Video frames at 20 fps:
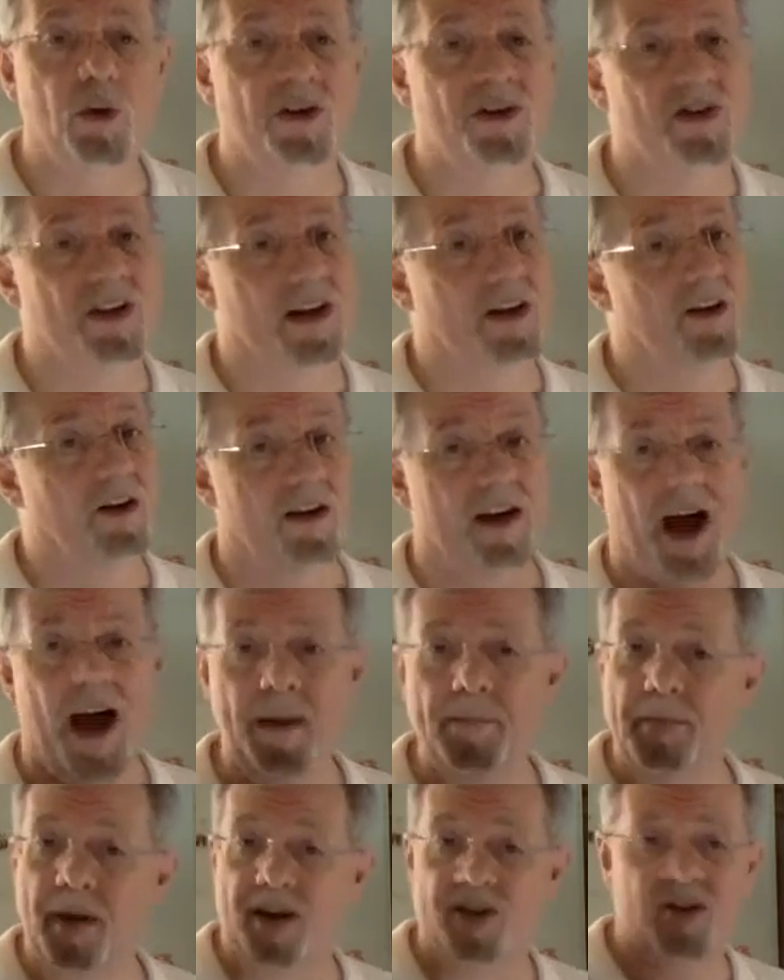you and say, look,
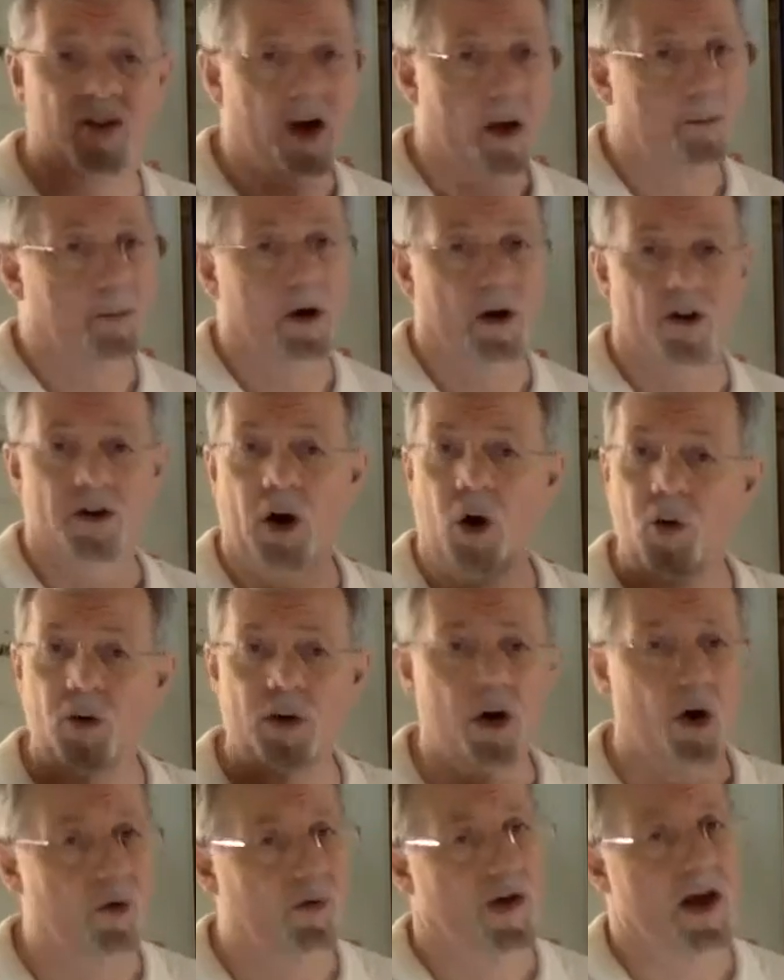I messed up here. Don't
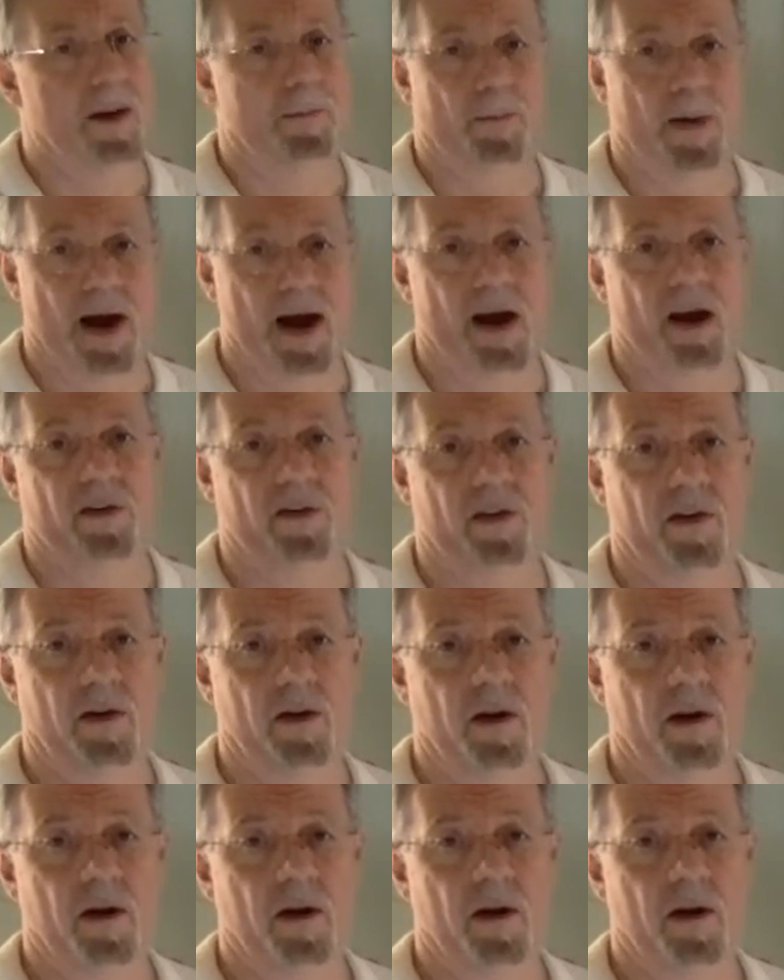go that path.